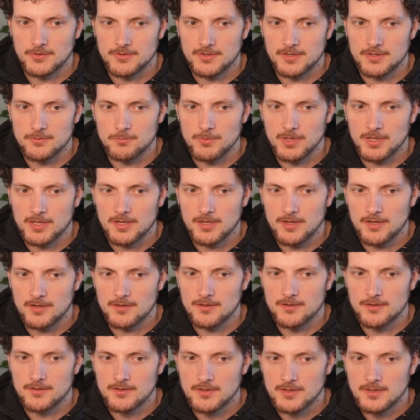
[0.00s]
then we
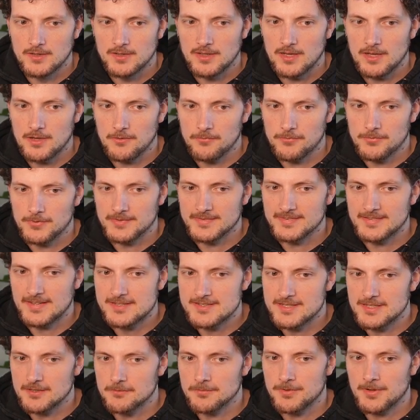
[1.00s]
can have
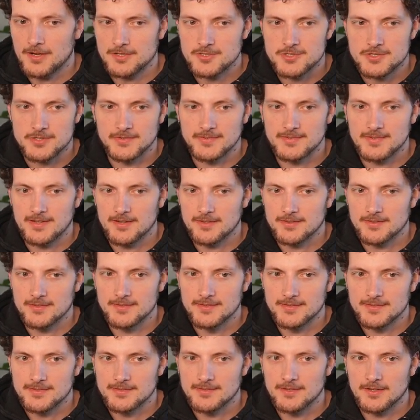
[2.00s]
setting functions like
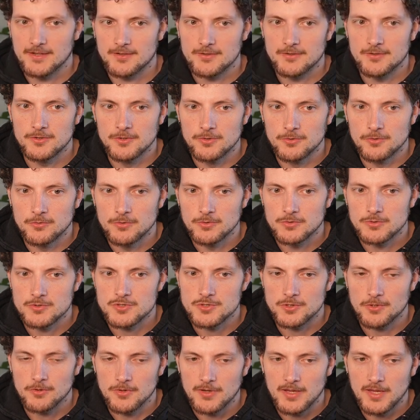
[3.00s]
this, like new,
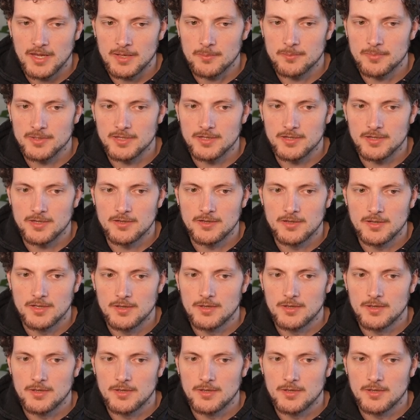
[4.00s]
show label,